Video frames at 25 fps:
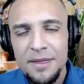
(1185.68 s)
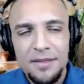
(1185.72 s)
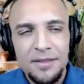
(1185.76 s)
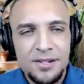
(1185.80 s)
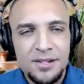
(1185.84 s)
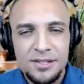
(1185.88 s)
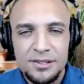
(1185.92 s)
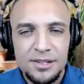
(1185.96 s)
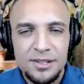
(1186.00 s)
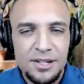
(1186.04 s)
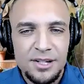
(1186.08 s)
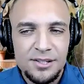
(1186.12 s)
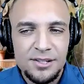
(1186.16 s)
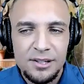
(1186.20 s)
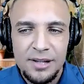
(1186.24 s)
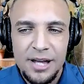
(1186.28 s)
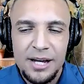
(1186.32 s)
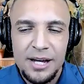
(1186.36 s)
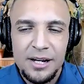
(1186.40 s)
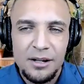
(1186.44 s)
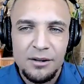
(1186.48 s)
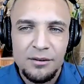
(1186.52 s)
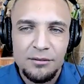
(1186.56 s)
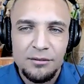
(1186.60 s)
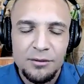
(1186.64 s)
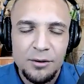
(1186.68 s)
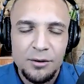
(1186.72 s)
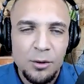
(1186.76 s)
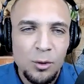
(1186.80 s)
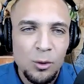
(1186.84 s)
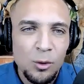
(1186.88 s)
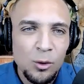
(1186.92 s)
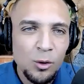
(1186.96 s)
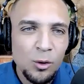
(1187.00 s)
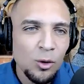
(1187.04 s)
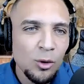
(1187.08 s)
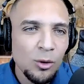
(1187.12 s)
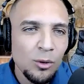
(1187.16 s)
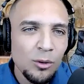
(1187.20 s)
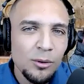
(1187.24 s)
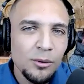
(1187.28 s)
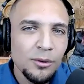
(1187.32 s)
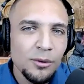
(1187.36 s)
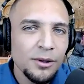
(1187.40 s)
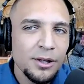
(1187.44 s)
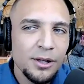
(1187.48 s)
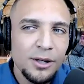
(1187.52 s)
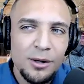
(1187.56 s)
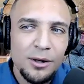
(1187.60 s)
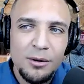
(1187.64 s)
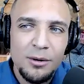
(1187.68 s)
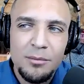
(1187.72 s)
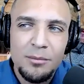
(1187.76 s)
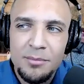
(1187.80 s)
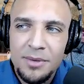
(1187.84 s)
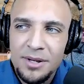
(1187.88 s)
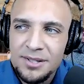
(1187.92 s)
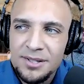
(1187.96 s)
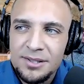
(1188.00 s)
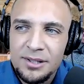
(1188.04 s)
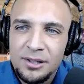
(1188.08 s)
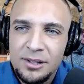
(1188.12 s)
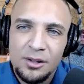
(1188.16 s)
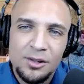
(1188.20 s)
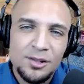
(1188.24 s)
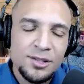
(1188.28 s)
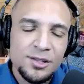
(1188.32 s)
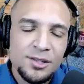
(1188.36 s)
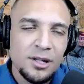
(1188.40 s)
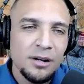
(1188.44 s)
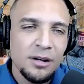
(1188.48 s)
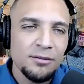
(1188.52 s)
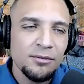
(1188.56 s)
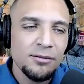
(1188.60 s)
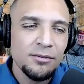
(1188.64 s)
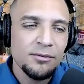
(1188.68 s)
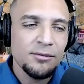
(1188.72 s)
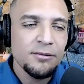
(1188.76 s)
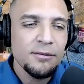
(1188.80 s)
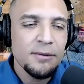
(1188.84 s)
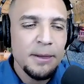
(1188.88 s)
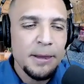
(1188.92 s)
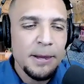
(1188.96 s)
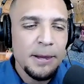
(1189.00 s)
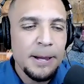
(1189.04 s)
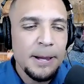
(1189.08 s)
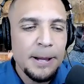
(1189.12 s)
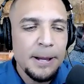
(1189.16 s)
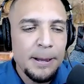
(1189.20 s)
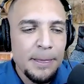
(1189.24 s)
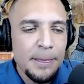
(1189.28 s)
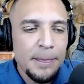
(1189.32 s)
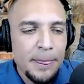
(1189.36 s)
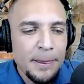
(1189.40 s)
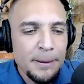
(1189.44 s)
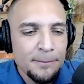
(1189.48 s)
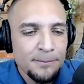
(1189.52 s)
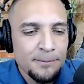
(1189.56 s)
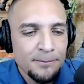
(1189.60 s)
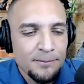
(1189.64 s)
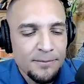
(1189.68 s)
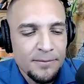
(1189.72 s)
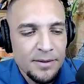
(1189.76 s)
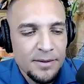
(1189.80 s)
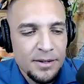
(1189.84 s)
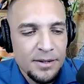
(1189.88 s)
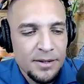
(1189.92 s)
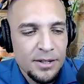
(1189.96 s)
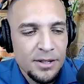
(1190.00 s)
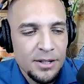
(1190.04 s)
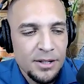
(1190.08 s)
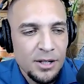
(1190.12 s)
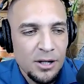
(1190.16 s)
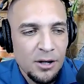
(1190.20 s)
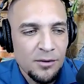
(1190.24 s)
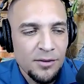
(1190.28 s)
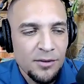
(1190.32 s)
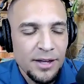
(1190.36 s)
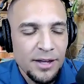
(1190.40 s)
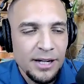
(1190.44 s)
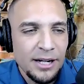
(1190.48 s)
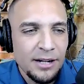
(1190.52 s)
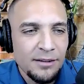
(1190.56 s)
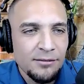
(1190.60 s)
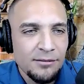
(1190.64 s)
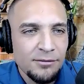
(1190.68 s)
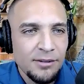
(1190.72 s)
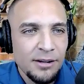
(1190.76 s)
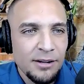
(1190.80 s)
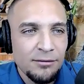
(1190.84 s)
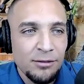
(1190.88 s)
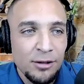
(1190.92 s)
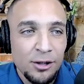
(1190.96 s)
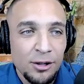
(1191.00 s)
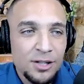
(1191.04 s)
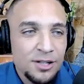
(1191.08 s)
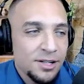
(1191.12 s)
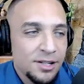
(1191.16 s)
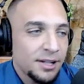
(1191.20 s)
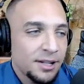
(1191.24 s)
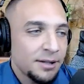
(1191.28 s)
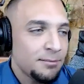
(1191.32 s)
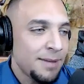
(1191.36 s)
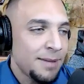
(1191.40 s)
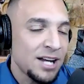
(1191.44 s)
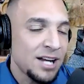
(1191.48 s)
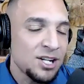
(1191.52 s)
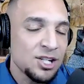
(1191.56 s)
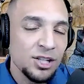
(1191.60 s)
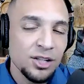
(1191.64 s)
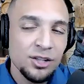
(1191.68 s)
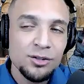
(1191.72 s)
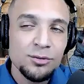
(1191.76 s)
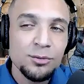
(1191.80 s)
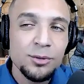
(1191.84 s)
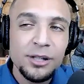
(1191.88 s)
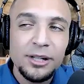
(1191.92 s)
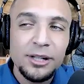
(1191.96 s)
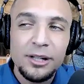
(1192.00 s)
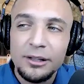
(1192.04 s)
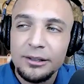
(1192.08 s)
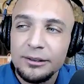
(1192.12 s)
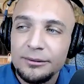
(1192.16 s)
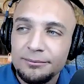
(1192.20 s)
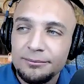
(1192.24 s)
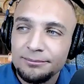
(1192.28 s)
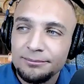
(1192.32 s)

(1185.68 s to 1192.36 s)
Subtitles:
there's a lot of cool, mystical stuff, that I've learned, like magic is real.